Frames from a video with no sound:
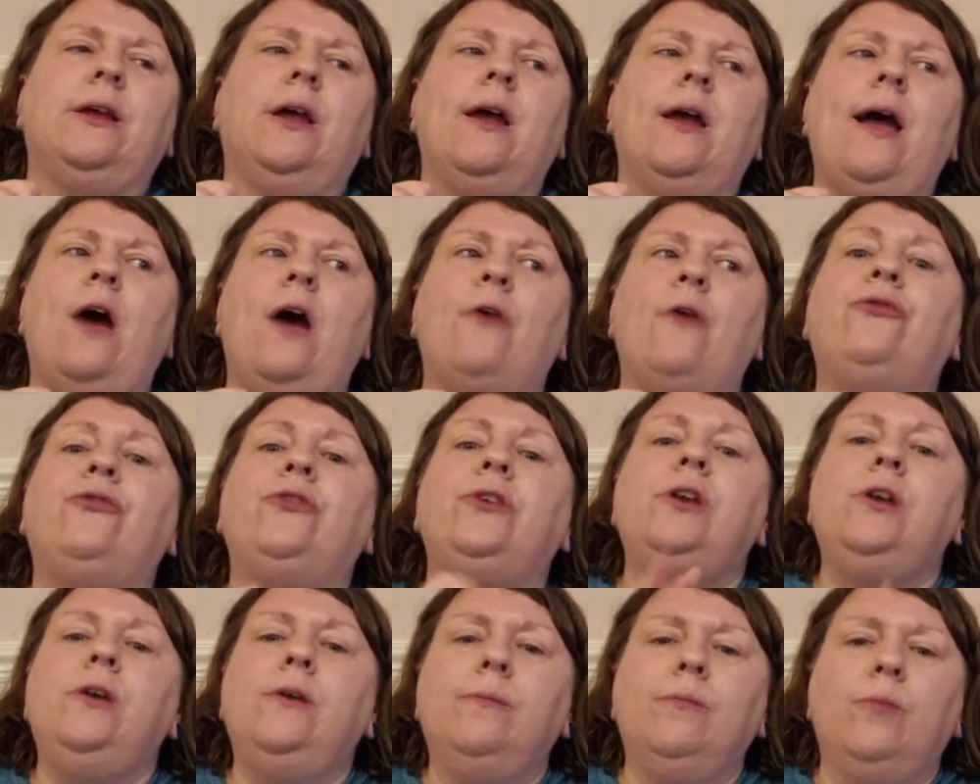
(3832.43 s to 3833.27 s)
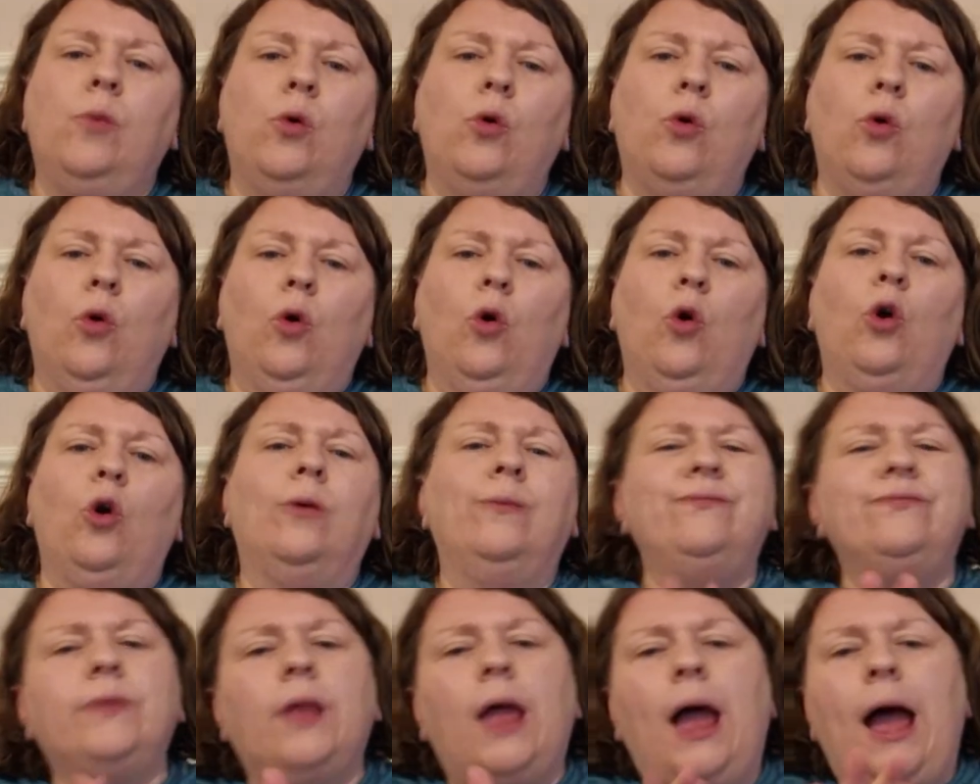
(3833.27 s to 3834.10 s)
a few more
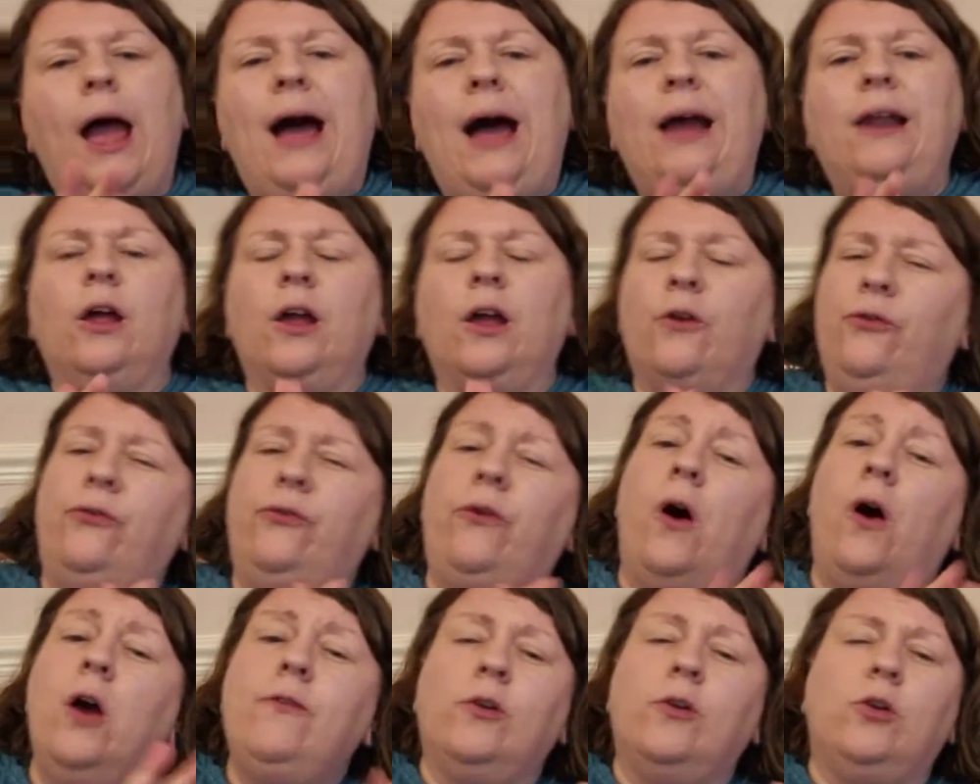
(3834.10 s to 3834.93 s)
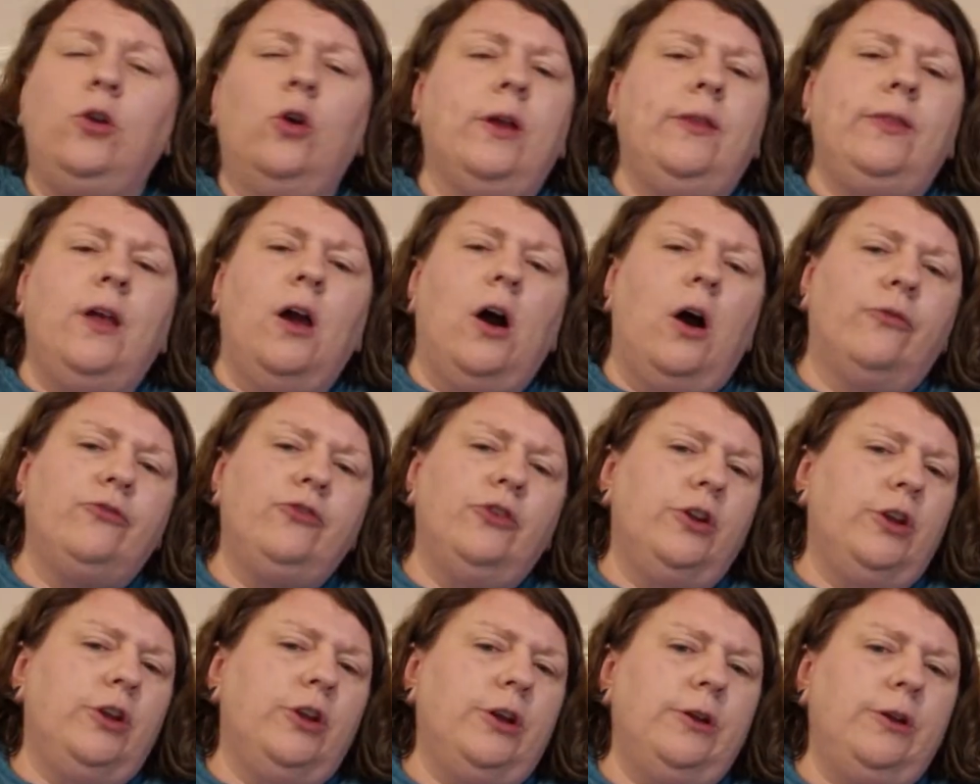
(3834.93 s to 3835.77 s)
at like 5 o'clock in the
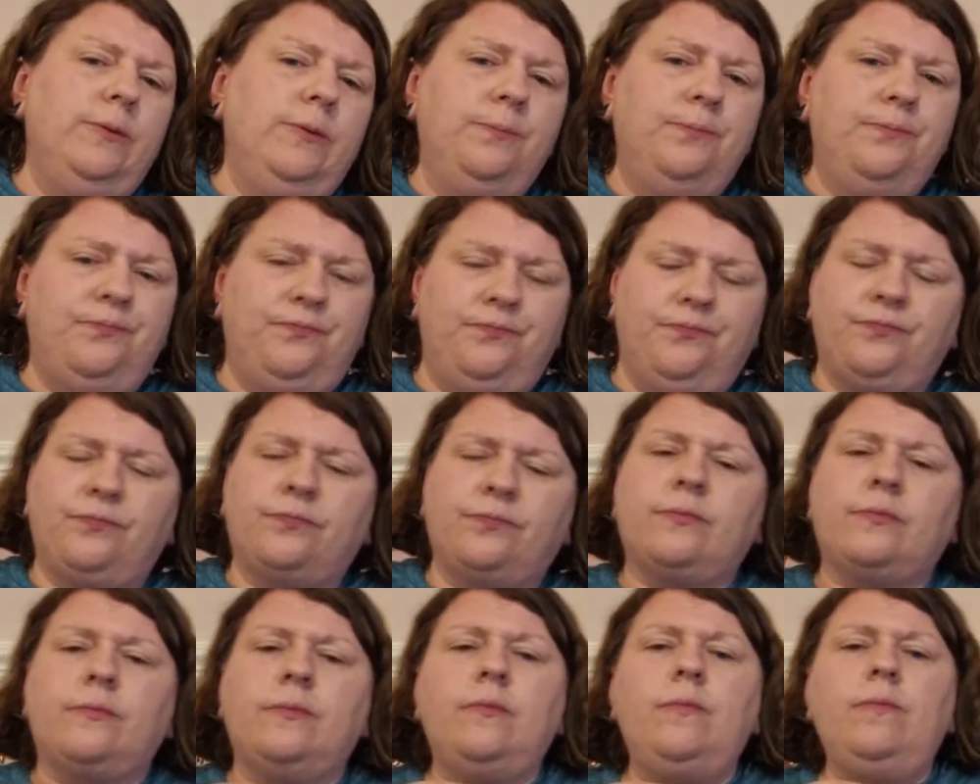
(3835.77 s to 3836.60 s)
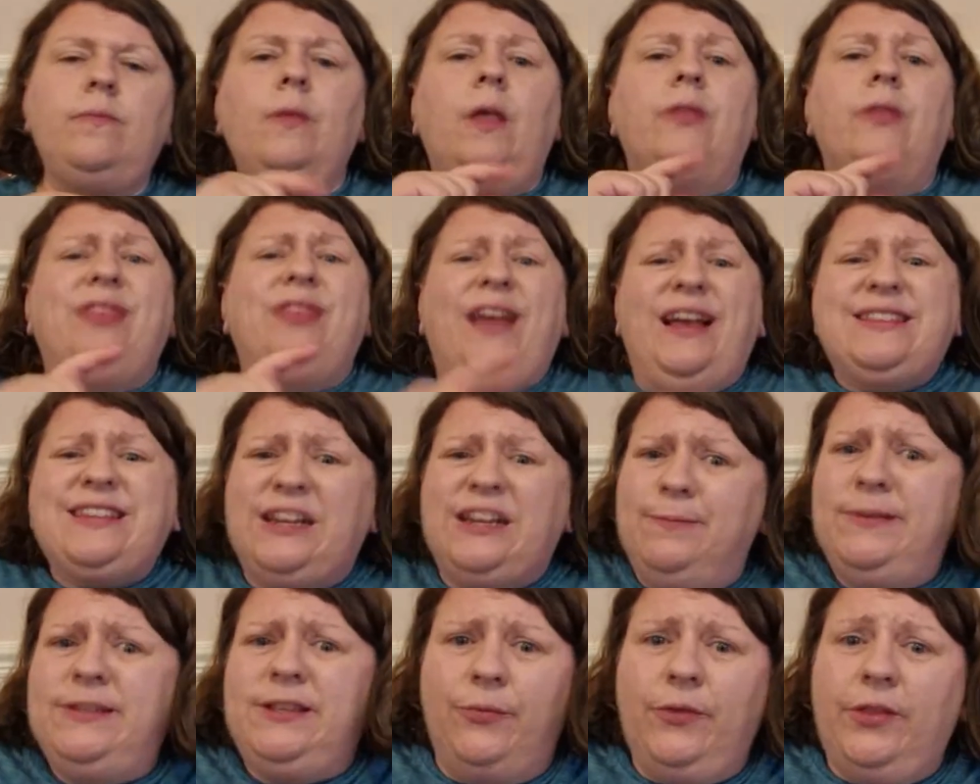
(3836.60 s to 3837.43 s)
afternoon. That's going
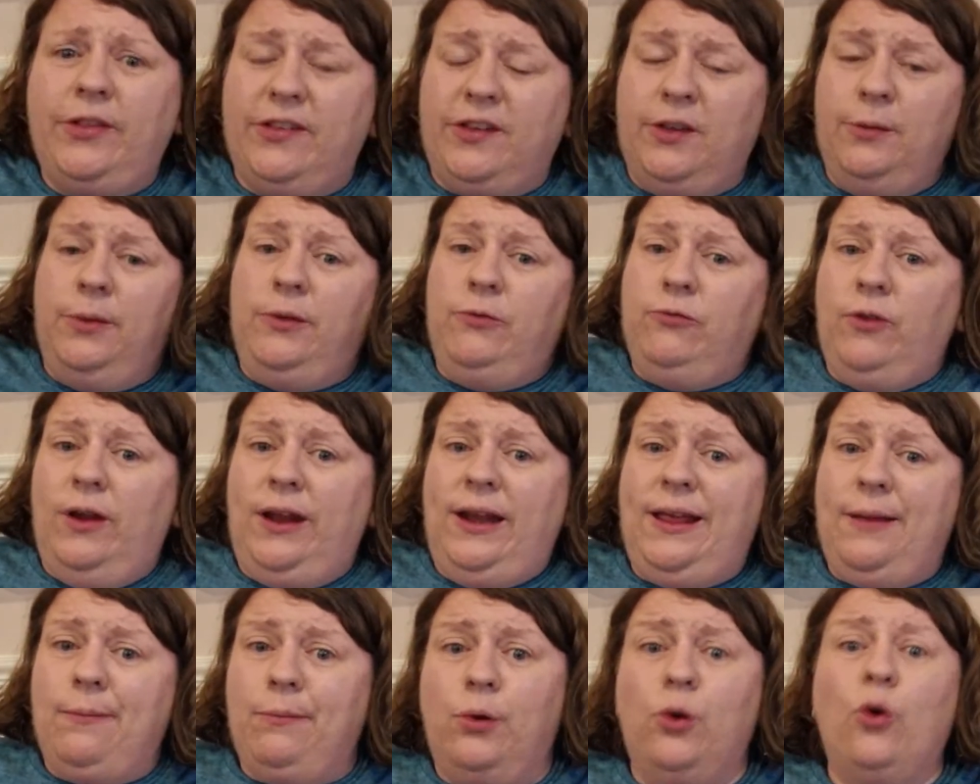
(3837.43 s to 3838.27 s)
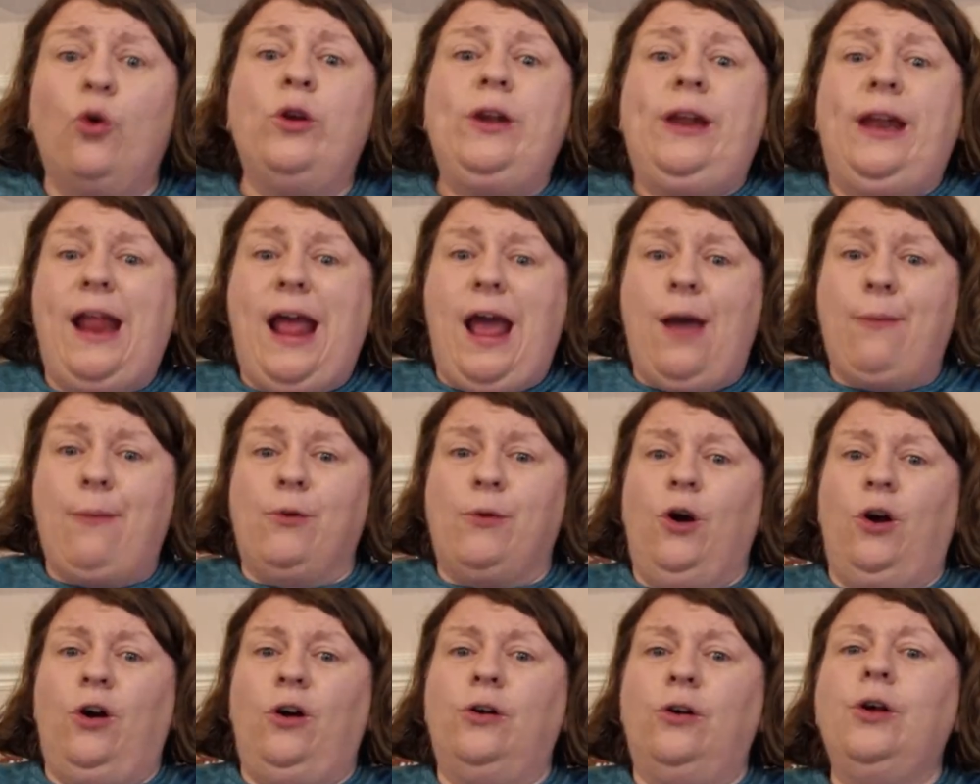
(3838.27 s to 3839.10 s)
to be something that's going to be really important in
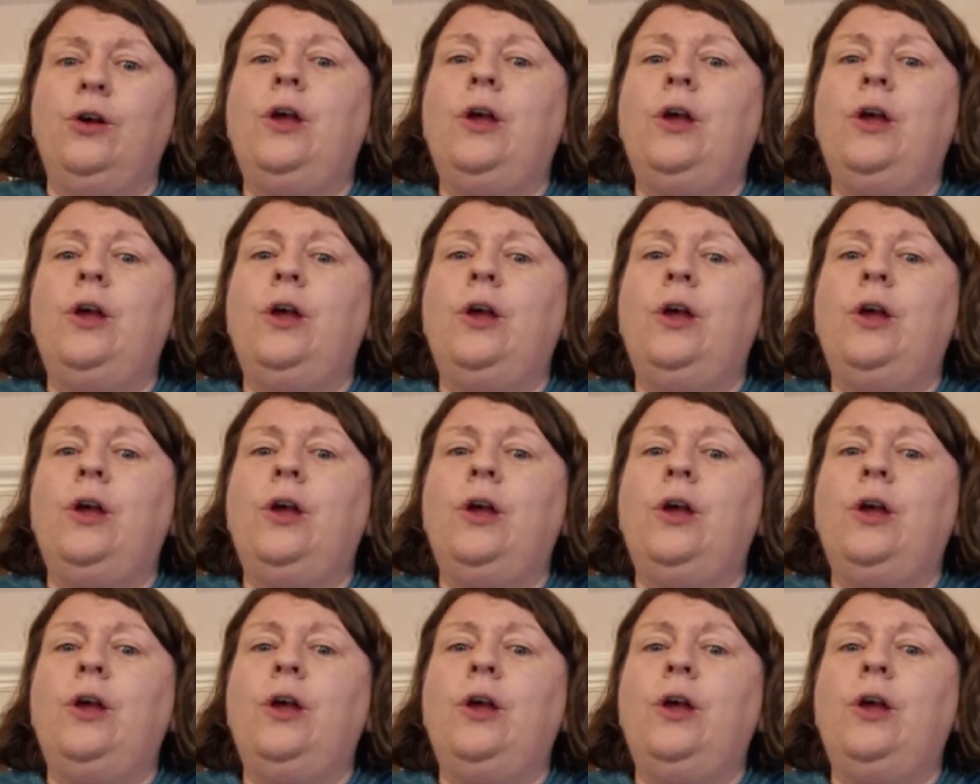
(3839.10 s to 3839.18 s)
Epcot,